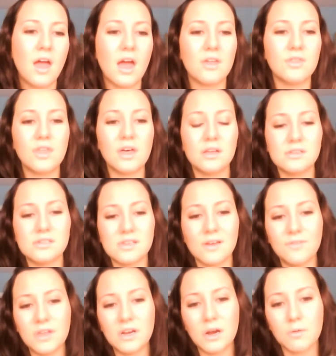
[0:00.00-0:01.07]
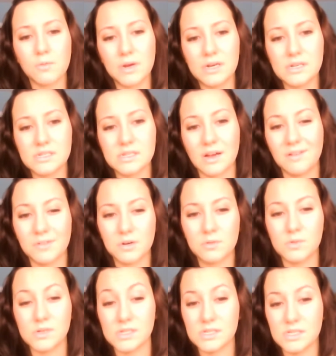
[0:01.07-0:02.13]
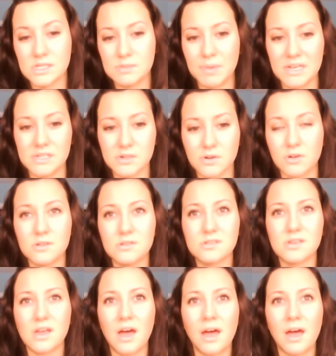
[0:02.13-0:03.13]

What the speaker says: And then stuff that I rediscovered was the Spice Girls.